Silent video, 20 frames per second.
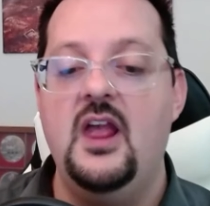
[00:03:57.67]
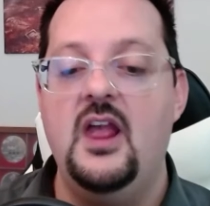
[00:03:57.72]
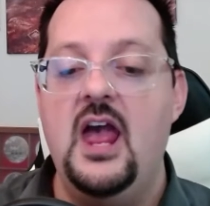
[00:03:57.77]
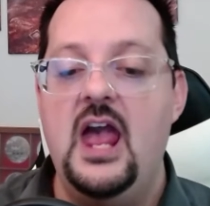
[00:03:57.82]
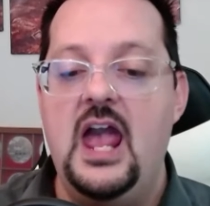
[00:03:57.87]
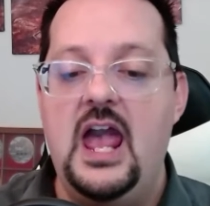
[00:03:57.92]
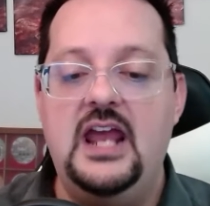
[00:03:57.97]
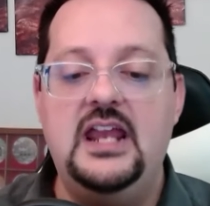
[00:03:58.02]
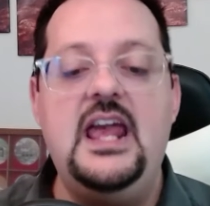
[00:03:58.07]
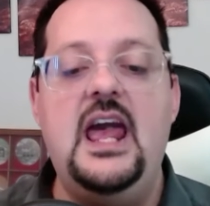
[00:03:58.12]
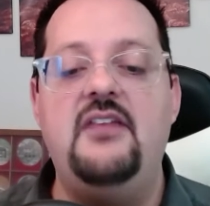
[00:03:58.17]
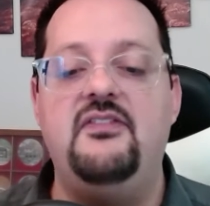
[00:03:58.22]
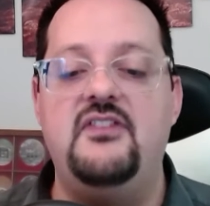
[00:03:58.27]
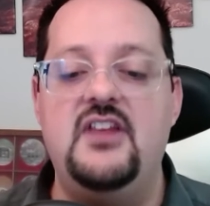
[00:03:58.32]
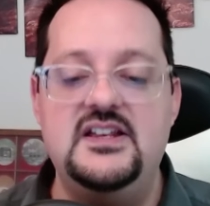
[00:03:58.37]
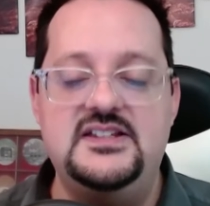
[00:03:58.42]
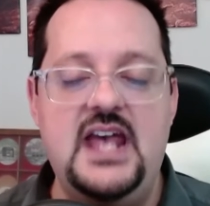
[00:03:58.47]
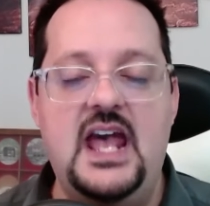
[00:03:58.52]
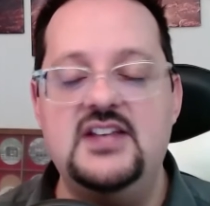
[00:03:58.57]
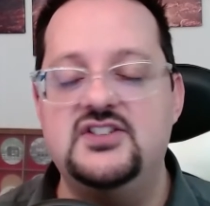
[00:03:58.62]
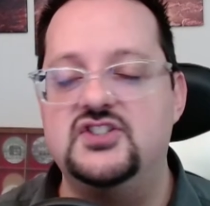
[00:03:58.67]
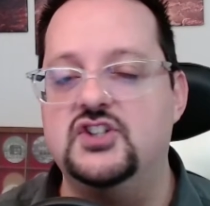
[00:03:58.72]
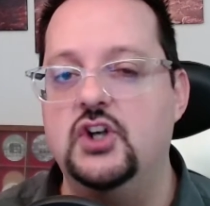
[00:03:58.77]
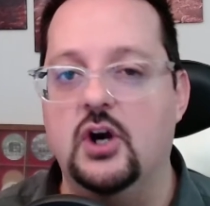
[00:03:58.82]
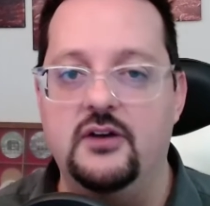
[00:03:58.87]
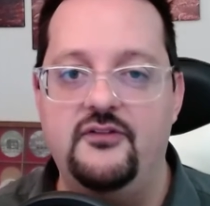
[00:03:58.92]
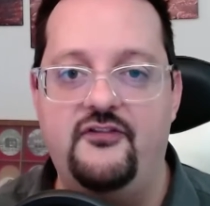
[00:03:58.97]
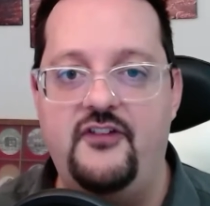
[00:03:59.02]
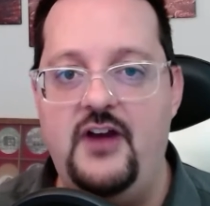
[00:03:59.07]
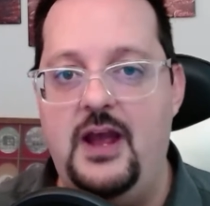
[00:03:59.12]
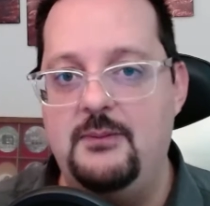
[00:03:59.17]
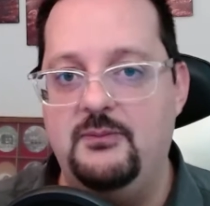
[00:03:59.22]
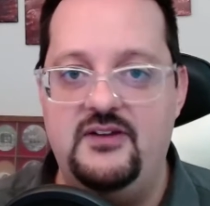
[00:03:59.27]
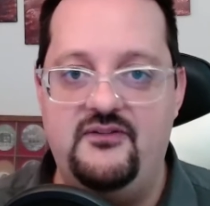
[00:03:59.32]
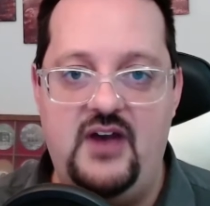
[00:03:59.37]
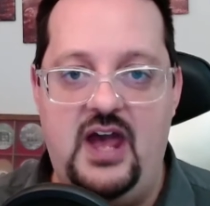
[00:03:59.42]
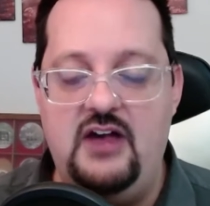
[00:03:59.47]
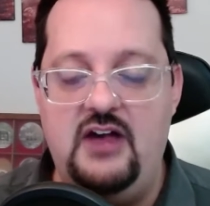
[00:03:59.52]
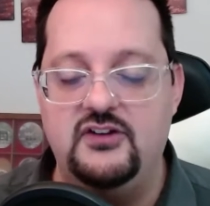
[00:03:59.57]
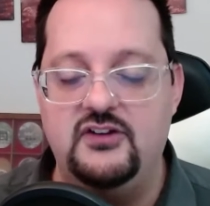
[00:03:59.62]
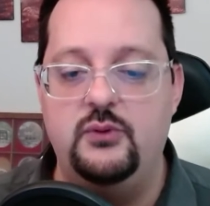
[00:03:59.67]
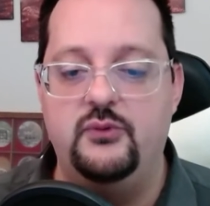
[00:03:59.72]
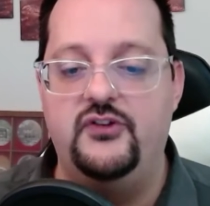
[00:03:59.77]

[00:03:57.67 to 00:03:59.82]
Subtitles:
And again, this has good family values